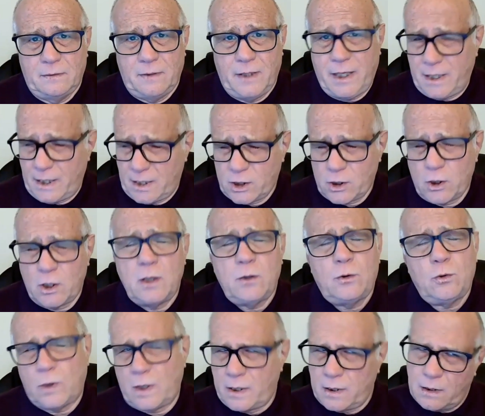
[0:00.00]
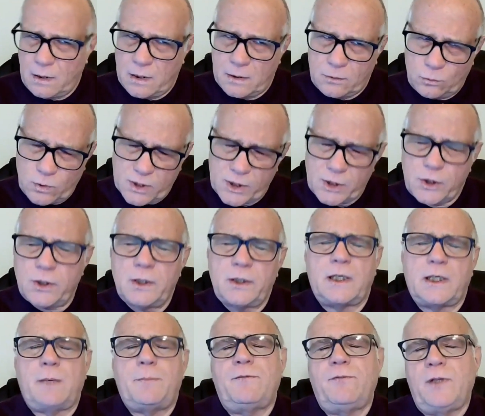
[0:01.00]
in a certain
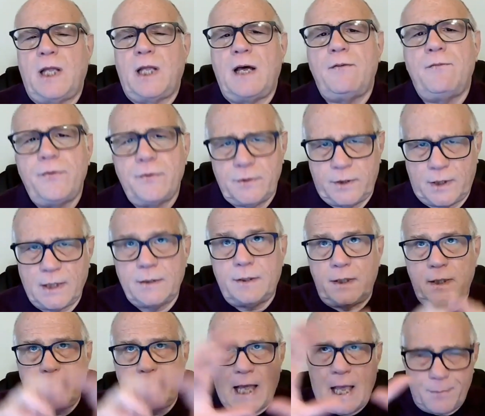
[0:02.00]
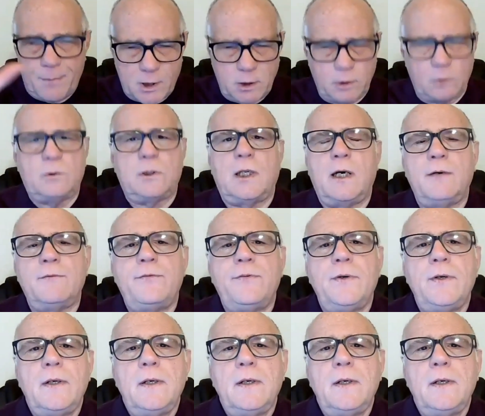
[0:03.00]
type of love, not the absolute love.